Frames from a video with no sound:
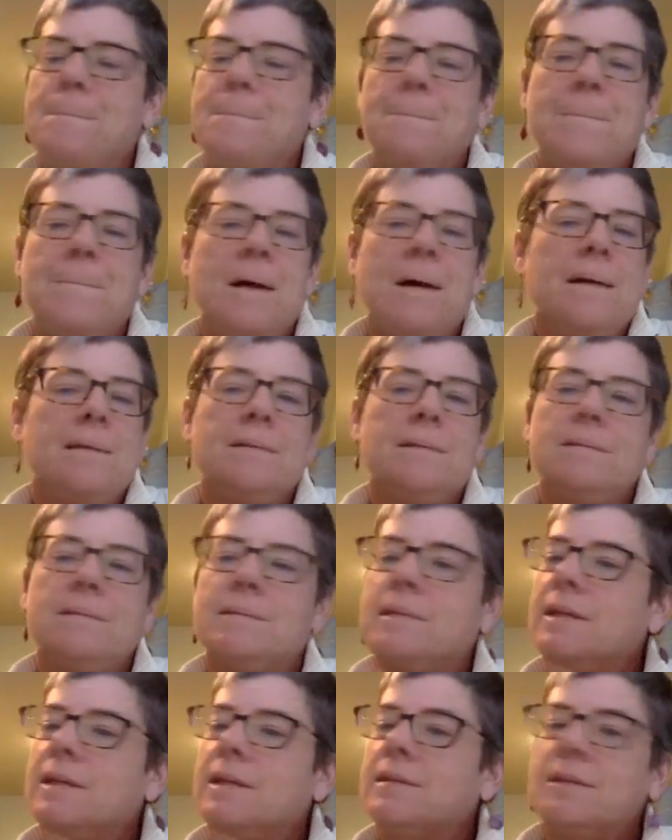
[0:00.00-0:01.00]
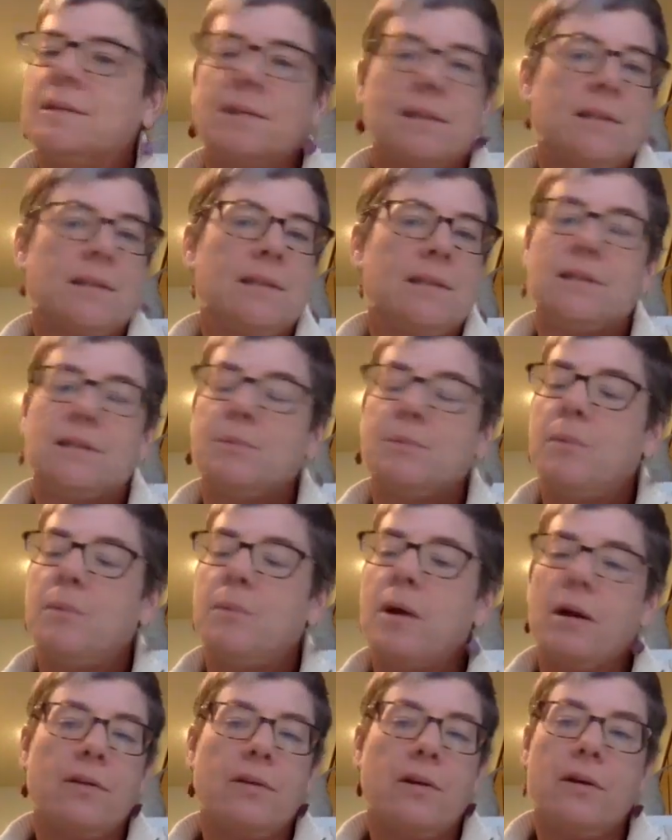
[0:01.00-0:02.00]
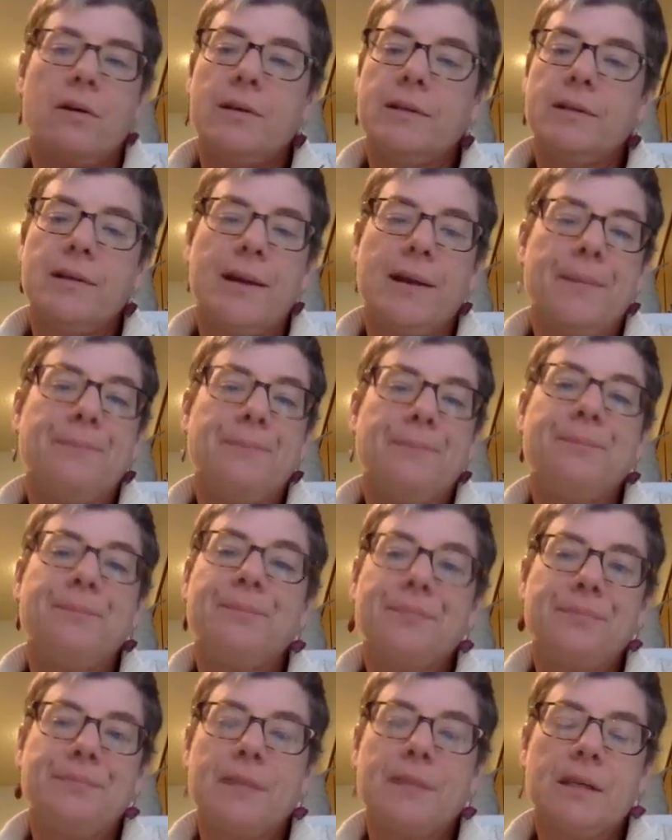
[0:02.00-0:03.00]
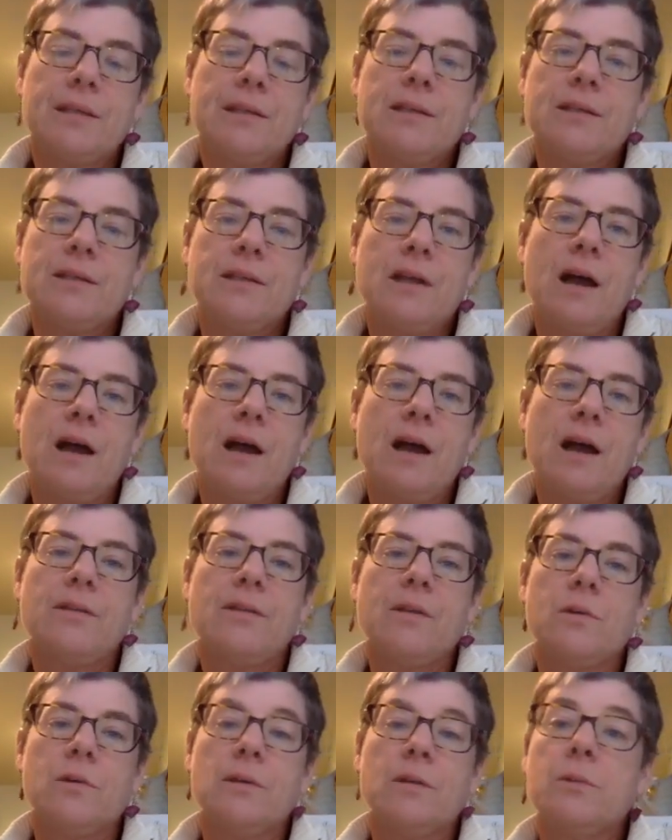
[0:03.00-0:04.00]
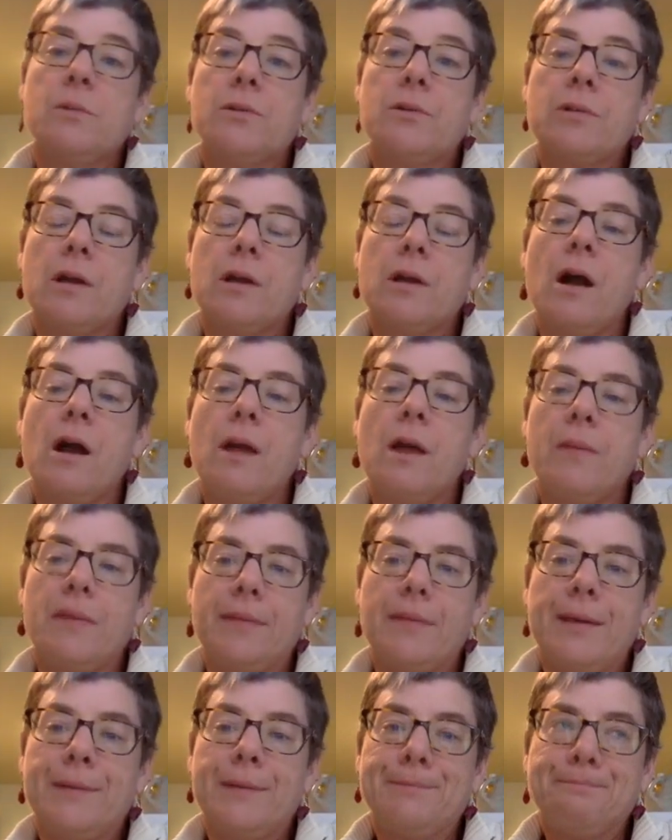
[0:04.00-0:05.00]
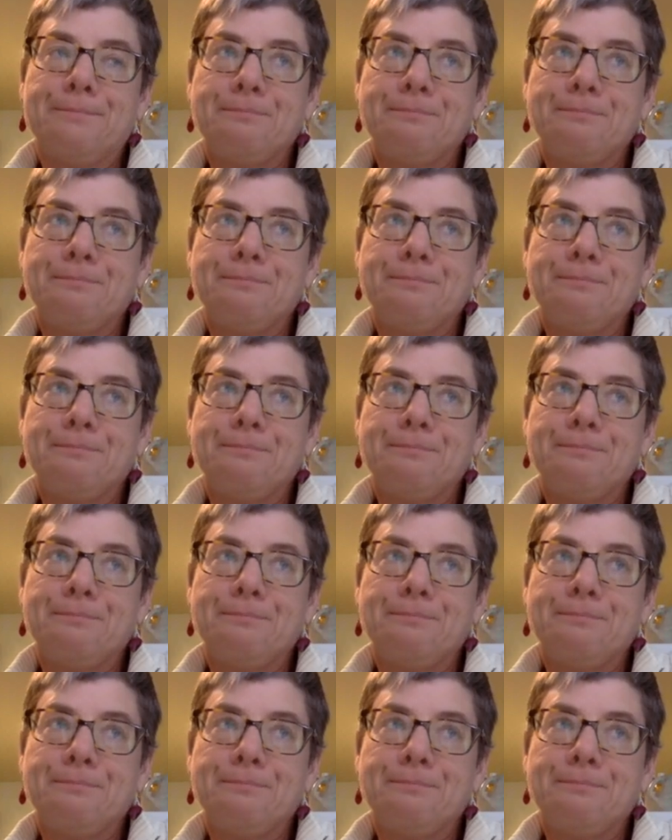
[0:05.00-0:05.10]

But this just, it's part of it all the time. This is not the world's most uncommon thing.